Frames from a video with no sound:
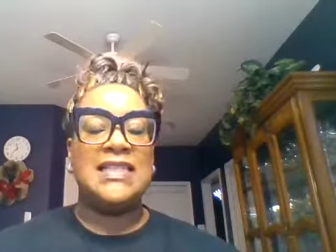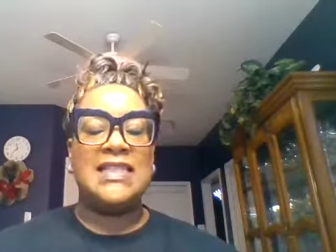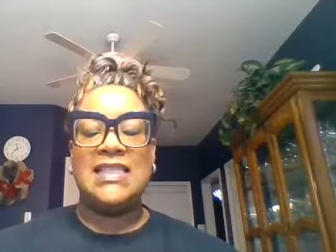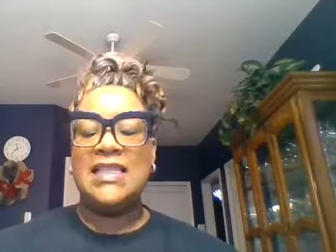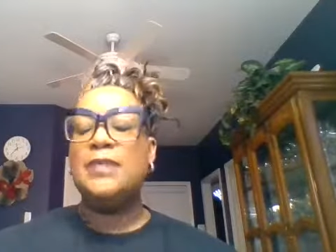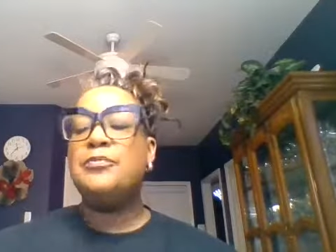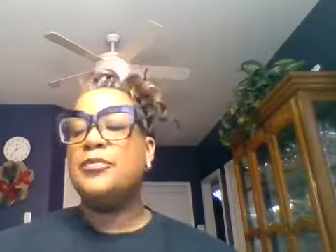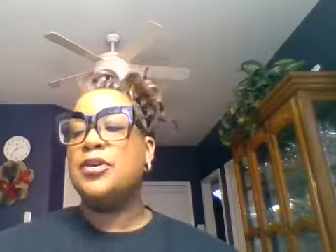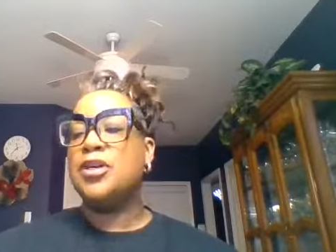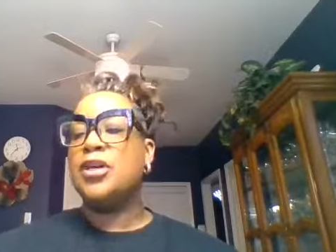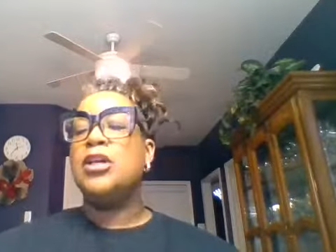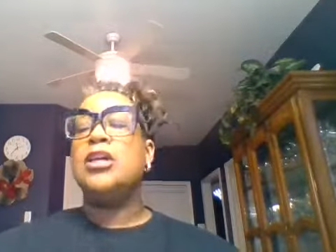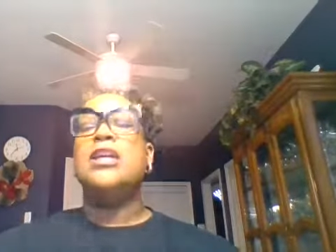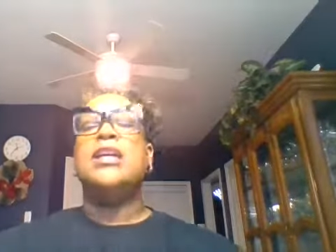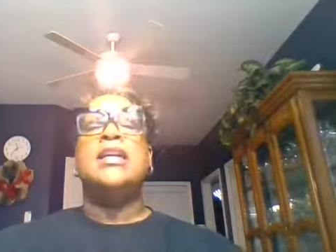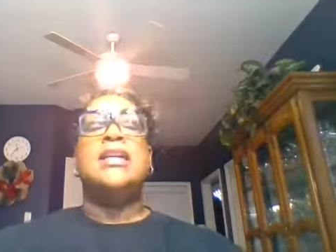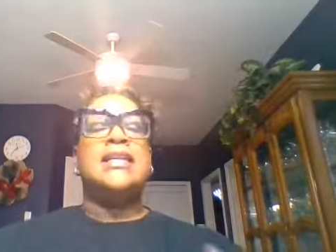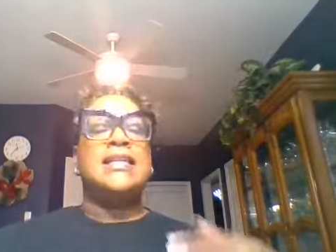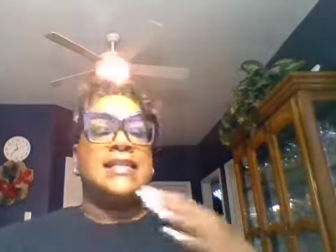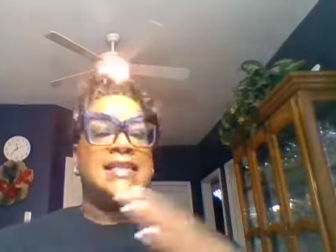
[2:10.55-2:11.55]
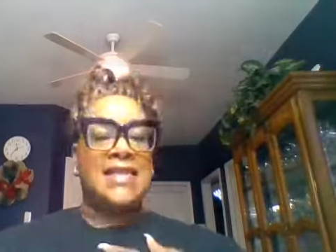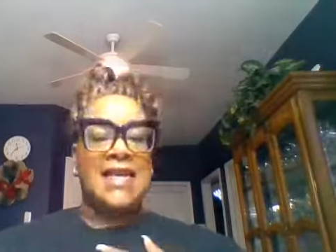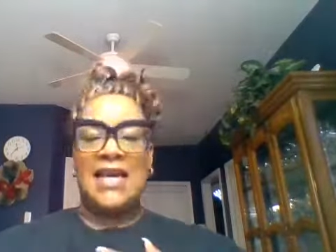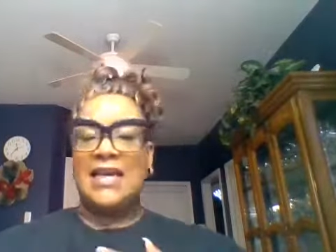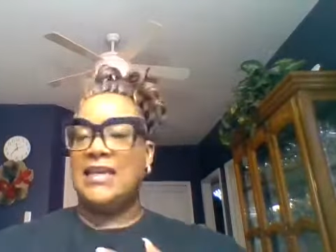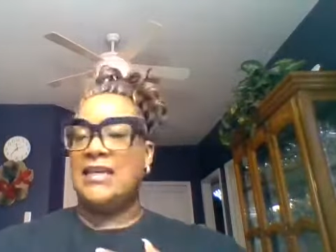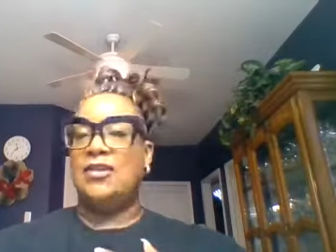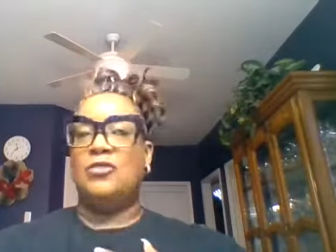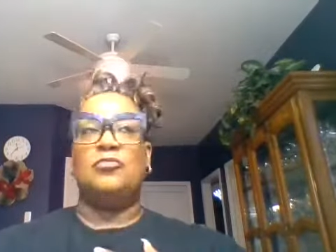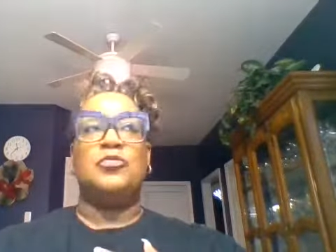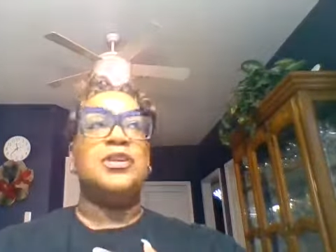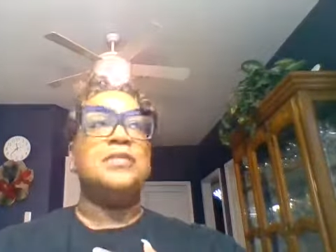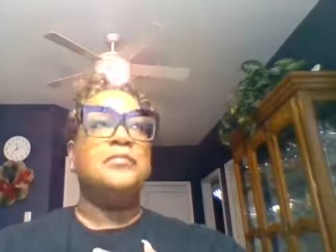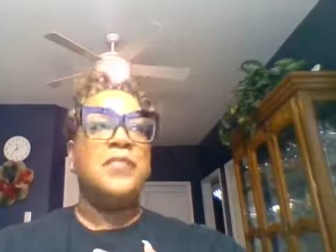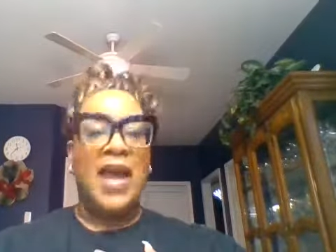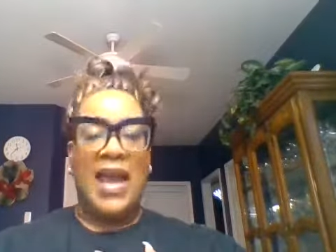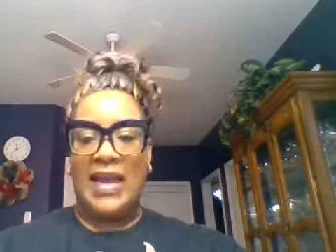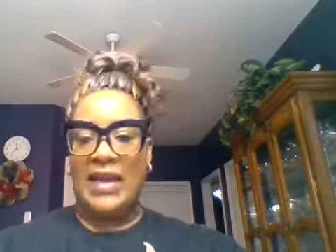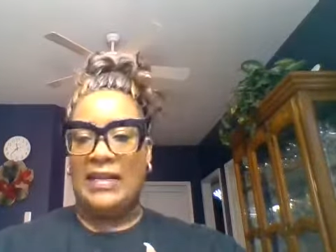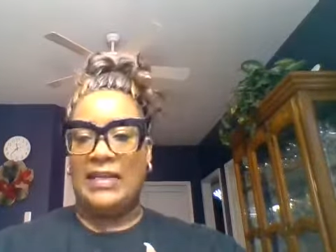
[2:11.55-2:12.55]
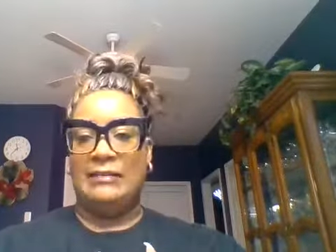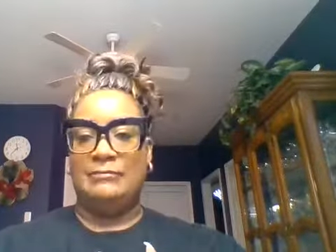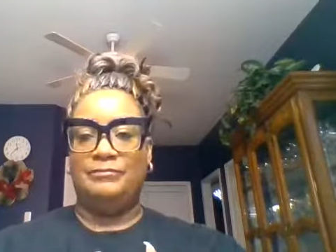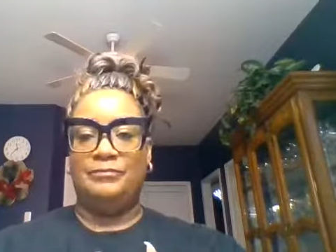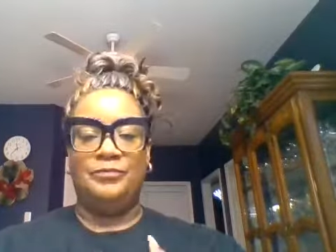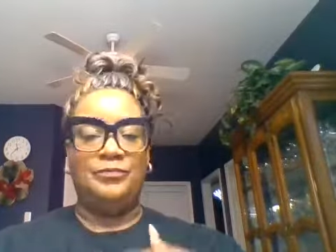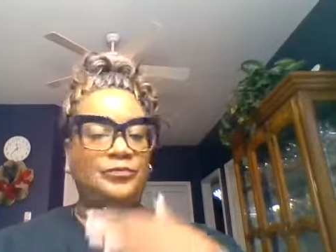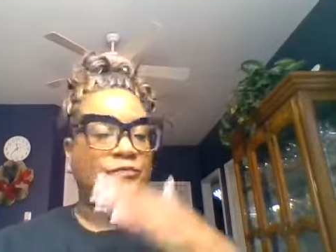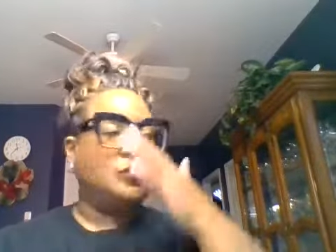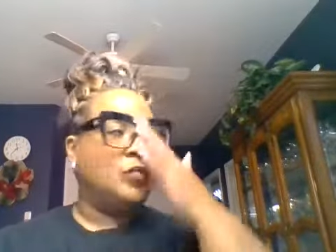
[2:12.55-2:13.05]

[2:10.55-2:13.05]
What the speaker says: December 2nd. We made it.